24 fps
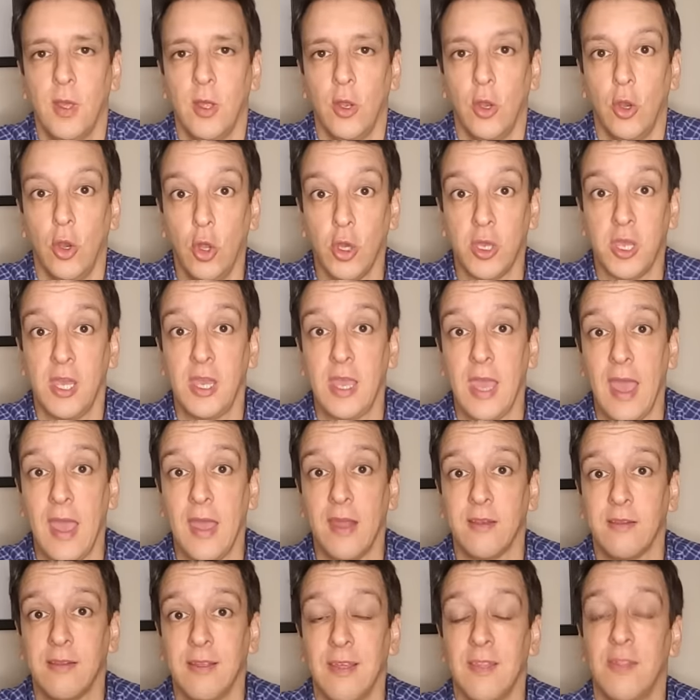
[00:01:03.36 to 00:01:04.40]
looking
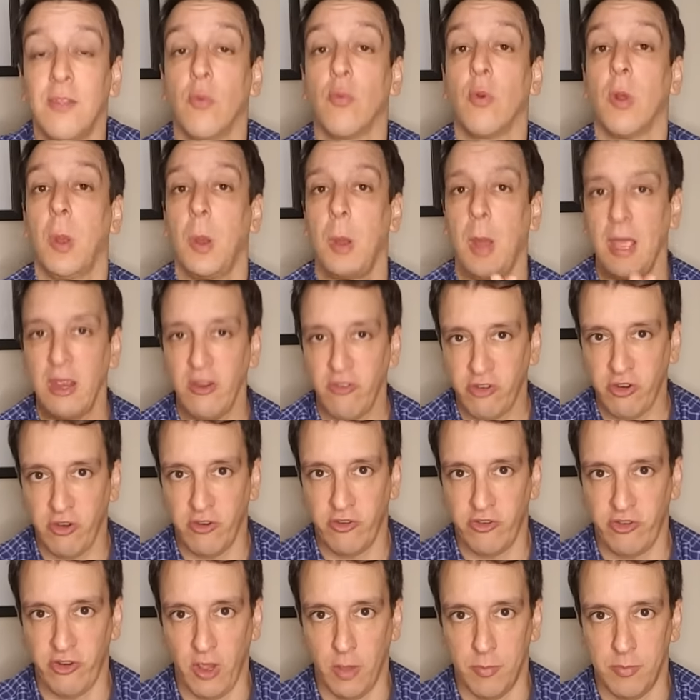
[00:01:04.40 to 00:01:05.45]
at the
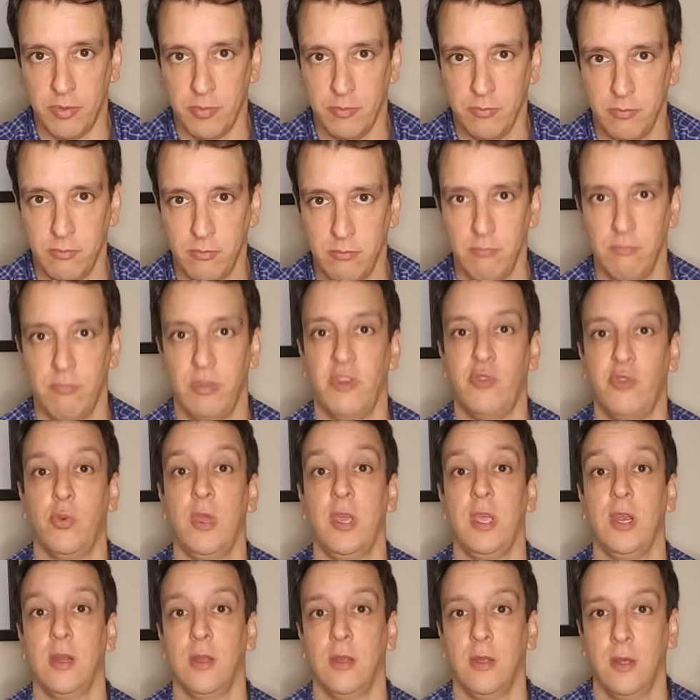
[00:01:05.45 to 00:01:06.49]
relationship
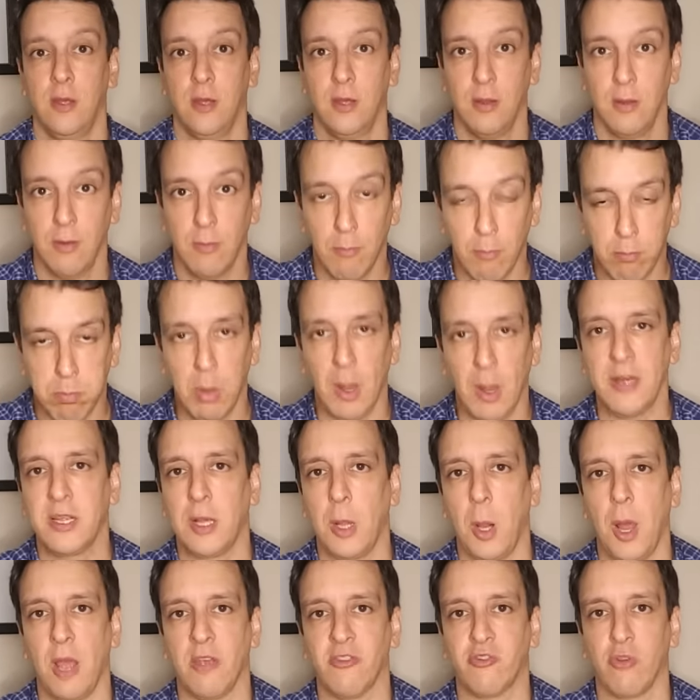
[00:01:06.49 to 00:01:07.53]
between blood
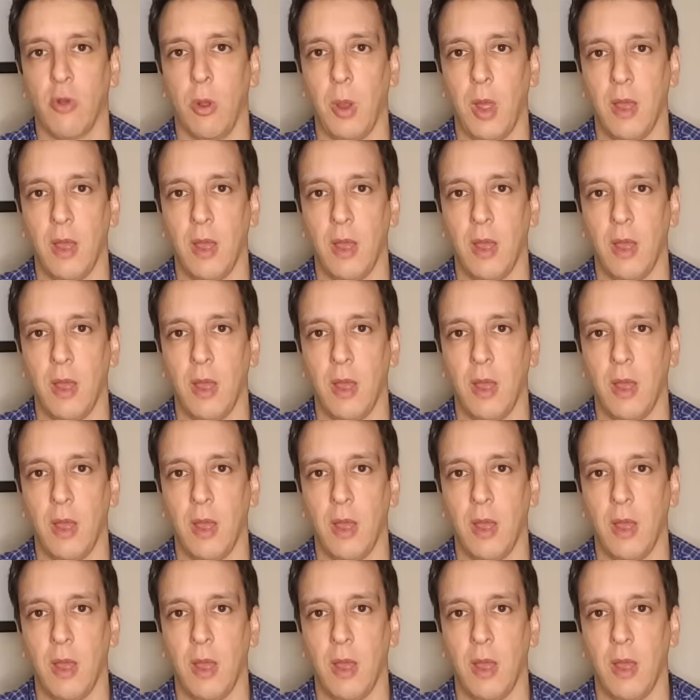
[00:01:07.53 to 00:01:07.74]
cholesterol